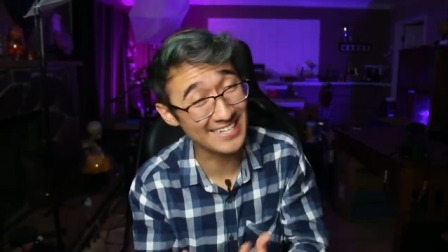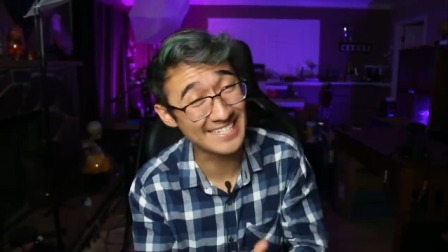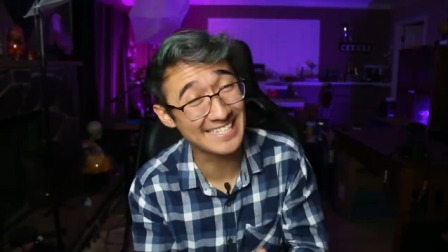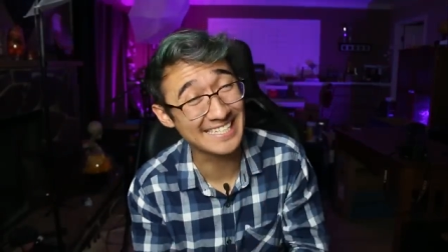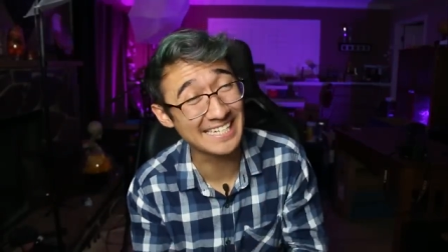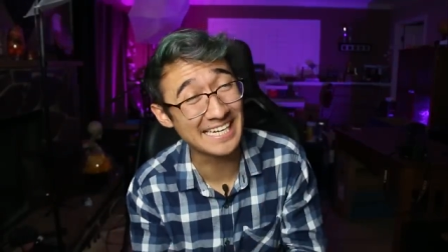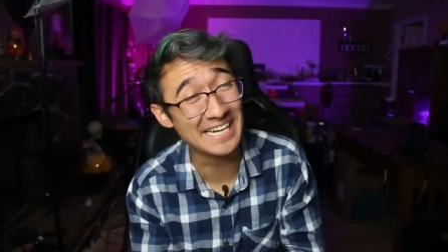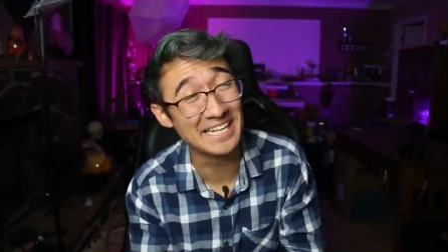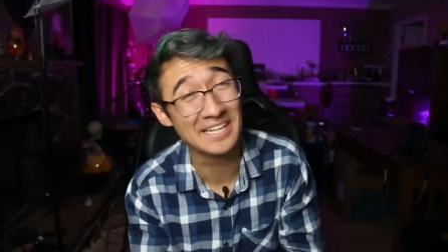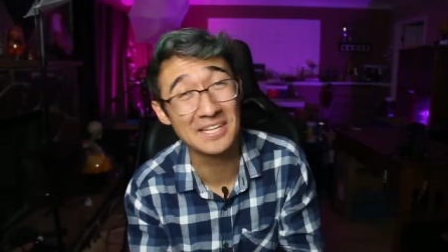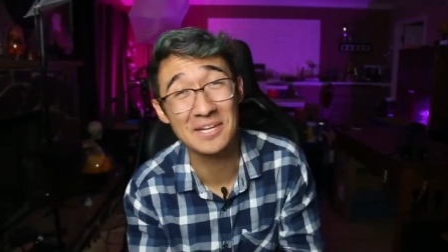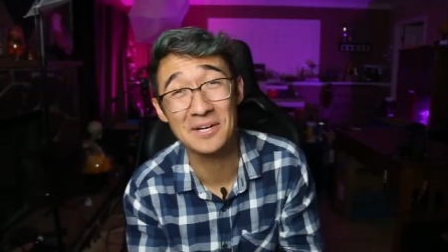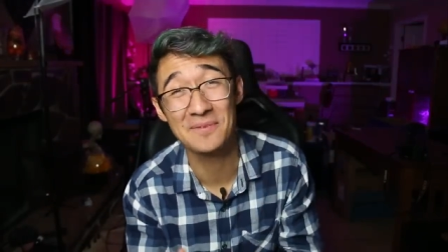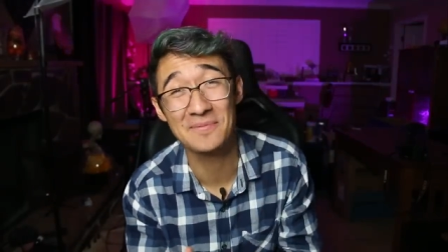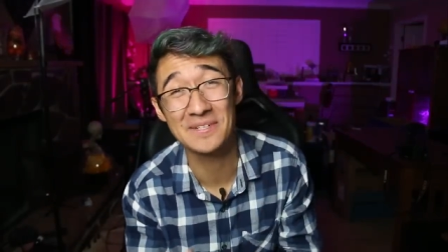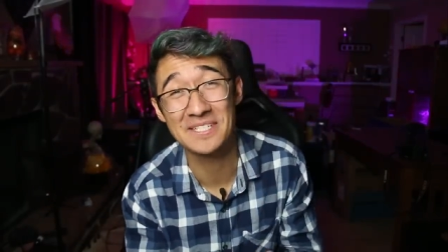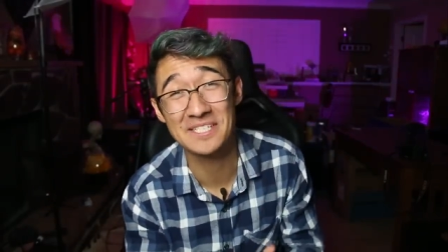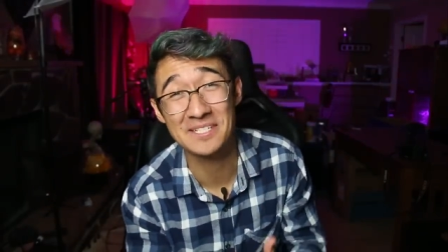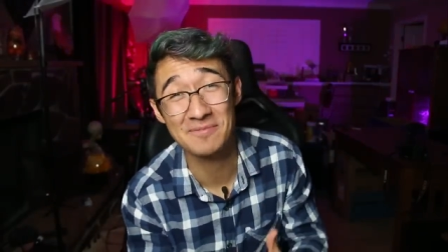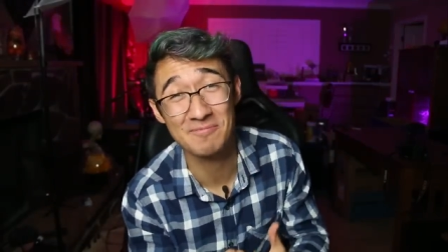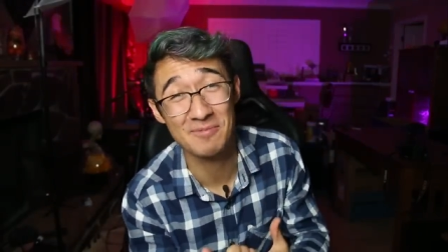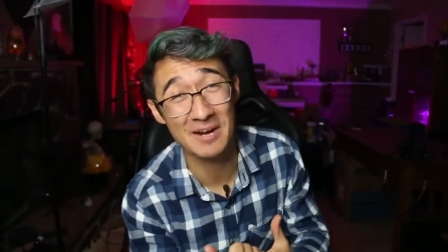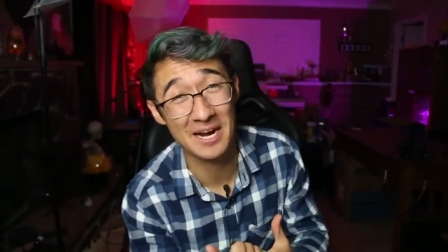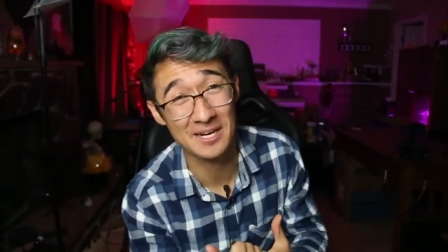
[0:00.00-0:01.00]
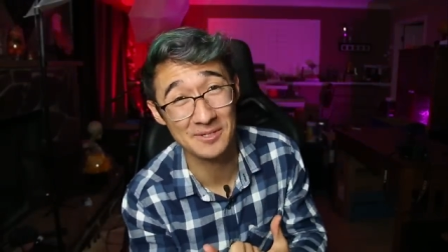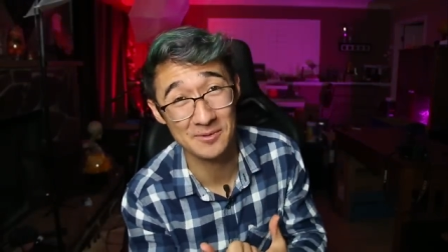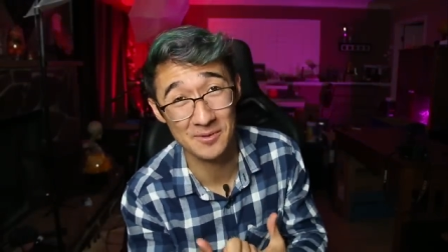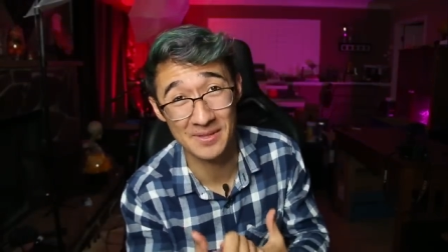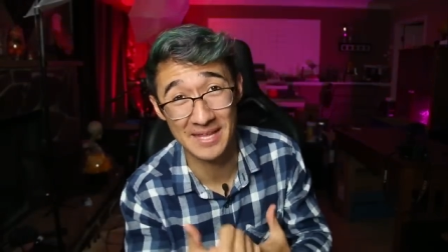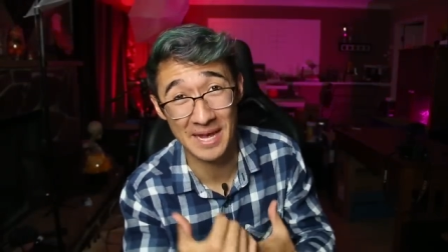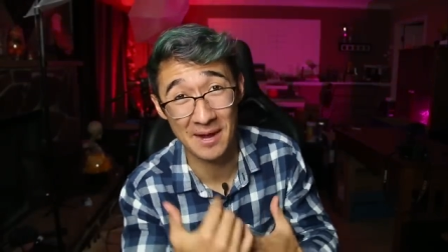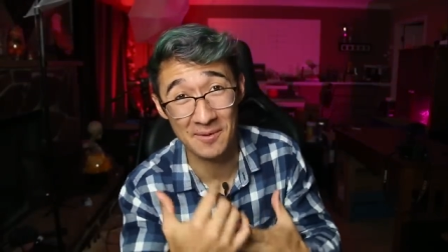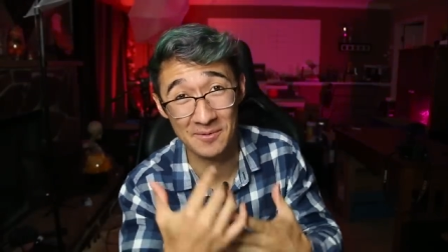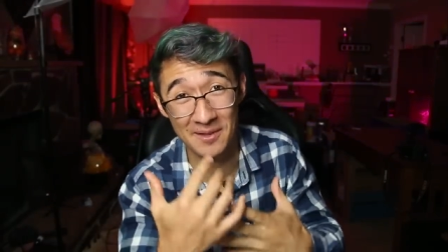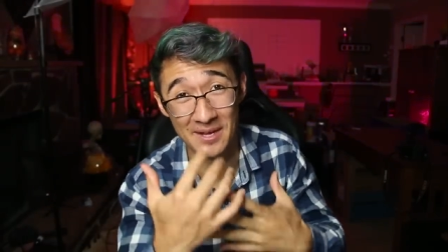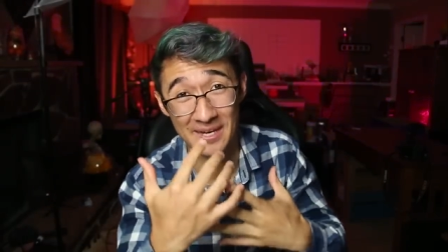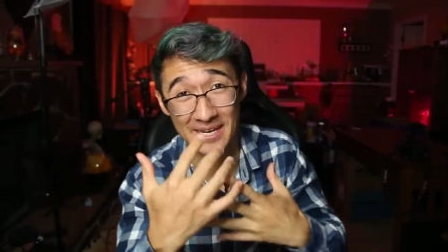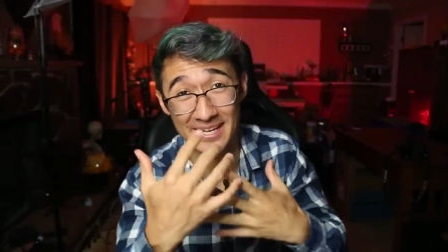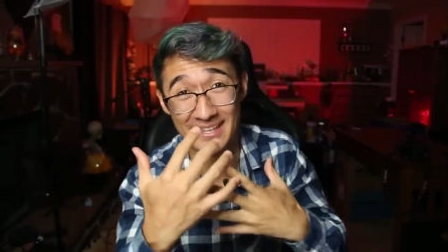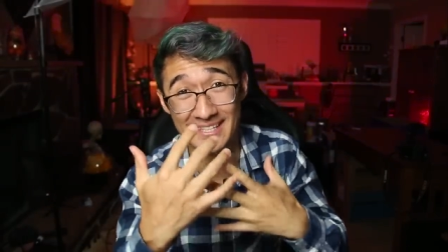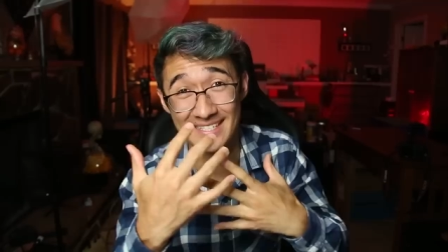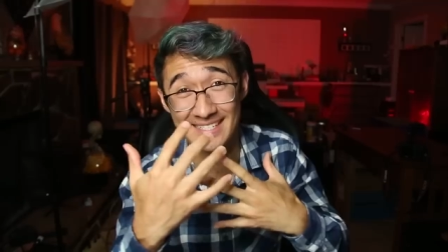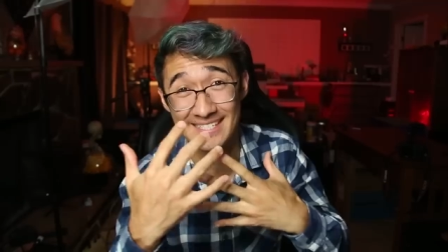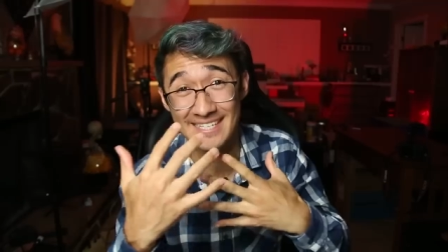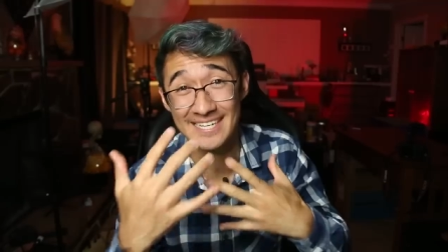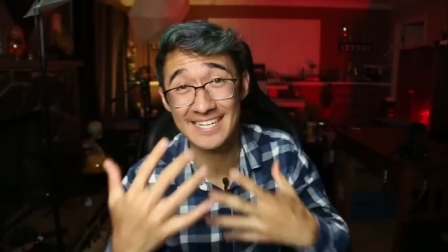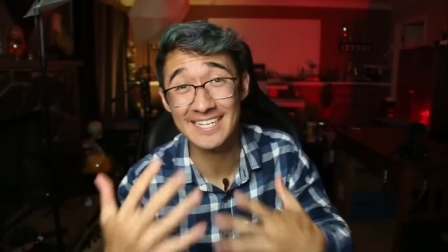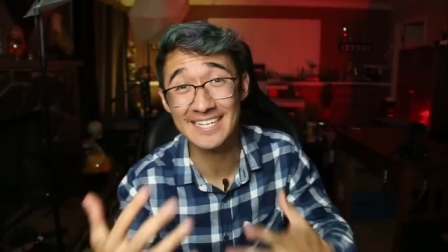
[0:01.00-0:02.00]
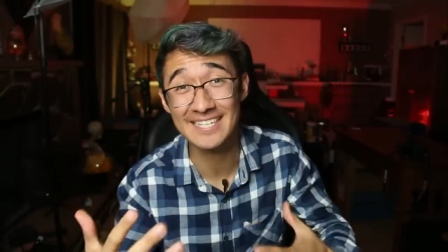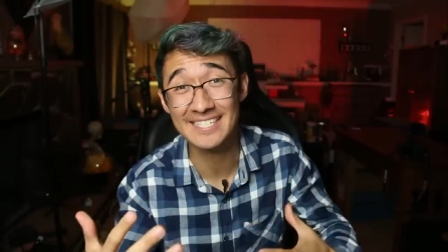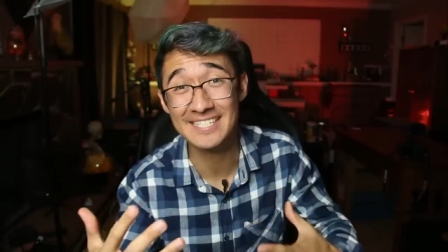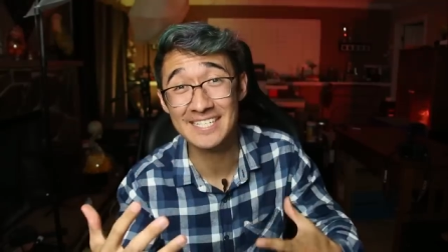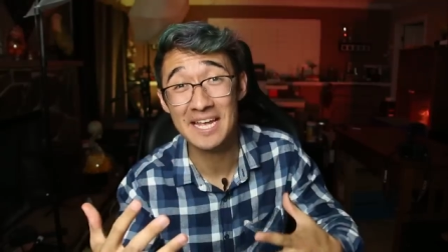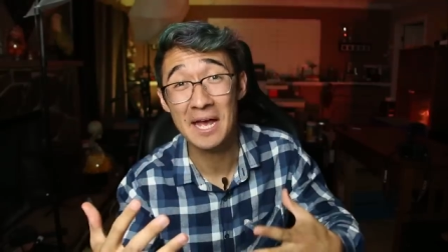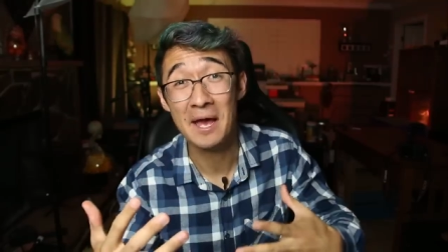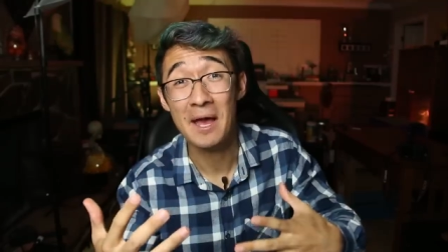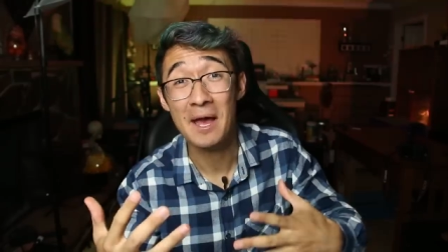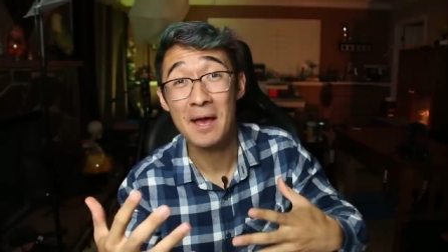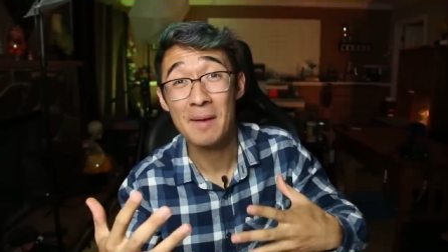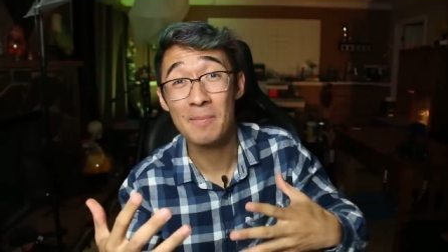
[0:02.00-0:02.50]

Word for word: honestly a little bit surprised with how lucky this is,